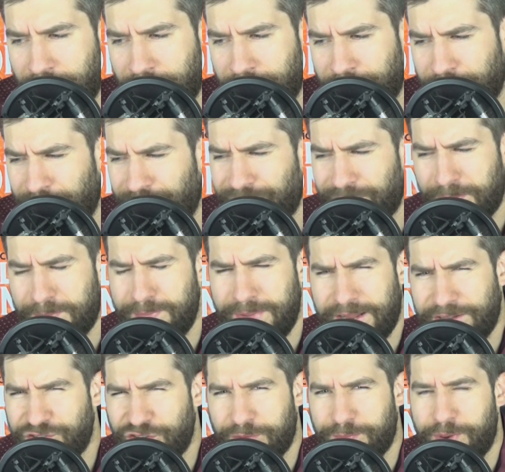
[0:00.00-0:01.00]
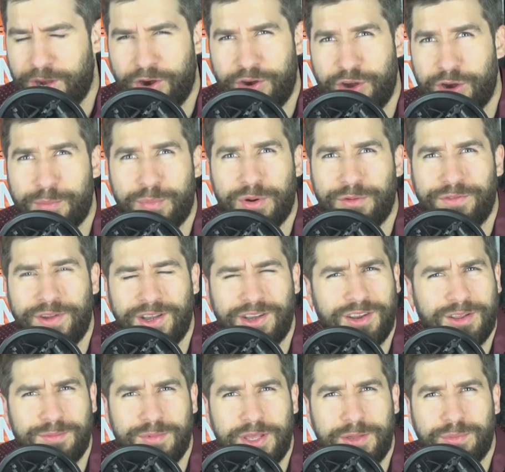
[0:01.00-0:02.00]
There isn't a magic barrier
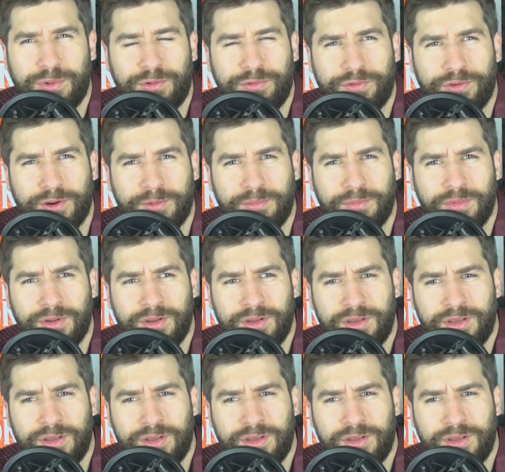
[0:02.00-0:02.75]
preventing people from